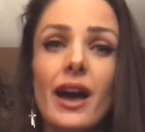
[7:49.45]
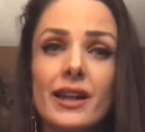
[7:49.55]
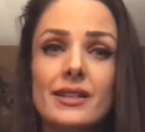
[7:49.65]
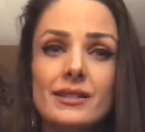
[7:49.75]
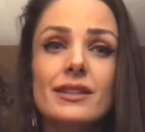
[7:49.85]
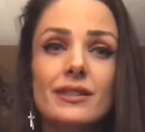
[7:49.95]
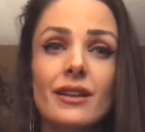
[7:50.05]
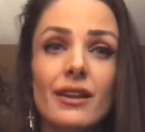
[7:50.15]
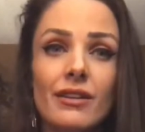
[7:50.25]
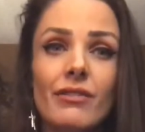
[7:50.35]
I insist
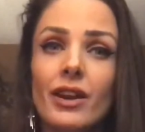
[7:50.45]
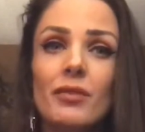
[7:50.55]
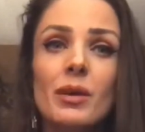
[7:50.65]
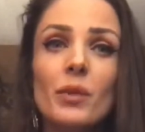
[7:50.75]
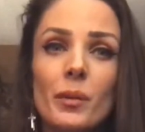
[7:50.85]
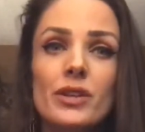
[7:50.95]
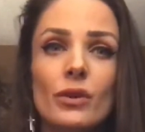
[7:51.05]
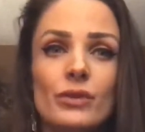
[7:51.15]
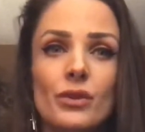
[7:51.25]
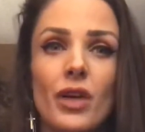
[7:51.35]
on an environment where we
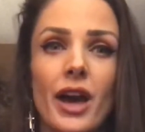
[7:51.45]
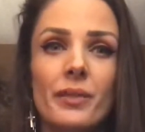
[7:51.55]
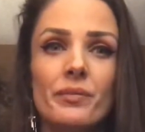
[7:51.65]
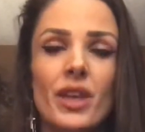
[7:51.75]
don't do that.